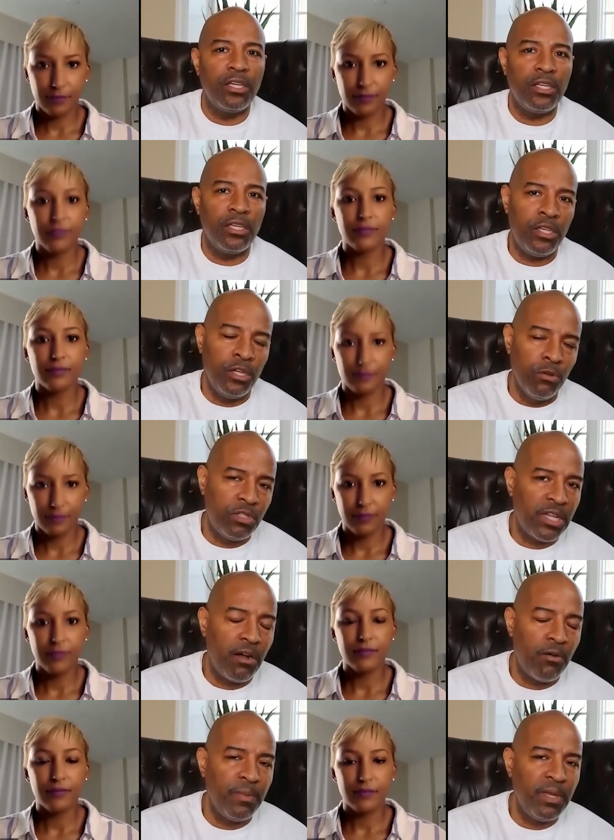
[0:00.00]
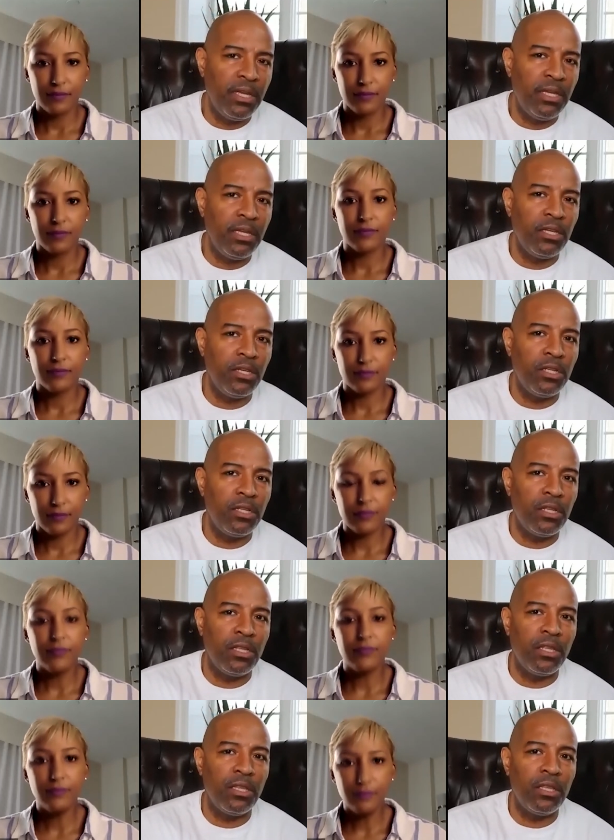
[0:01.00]
Speaker 1: You tell me
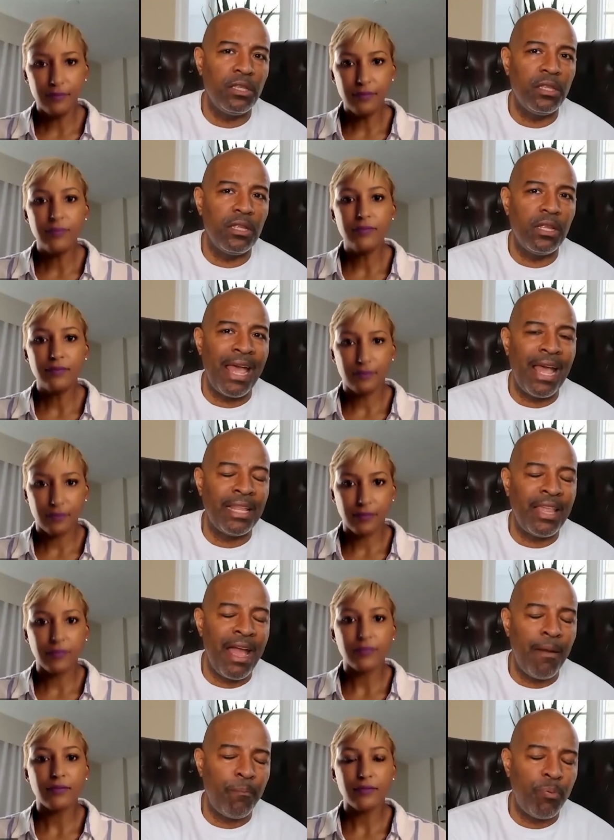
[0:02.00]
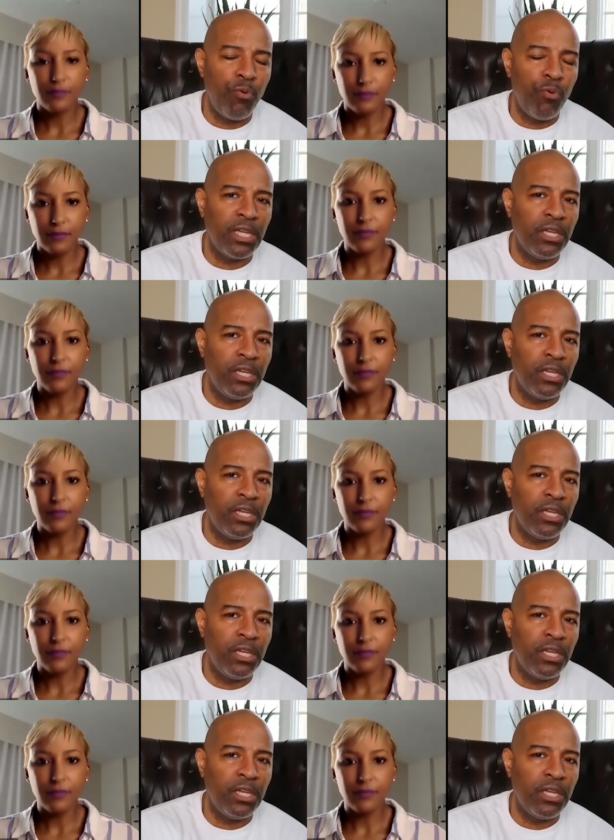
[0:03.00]
at that point,